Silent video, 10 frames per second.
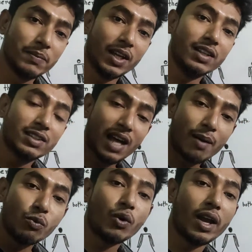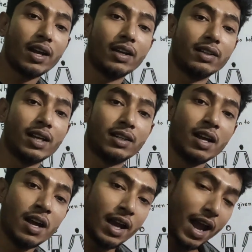in some way that
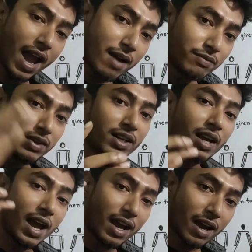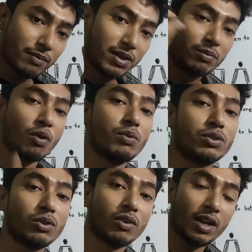every
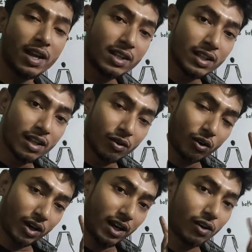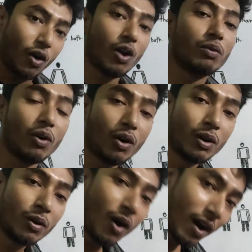provision or in all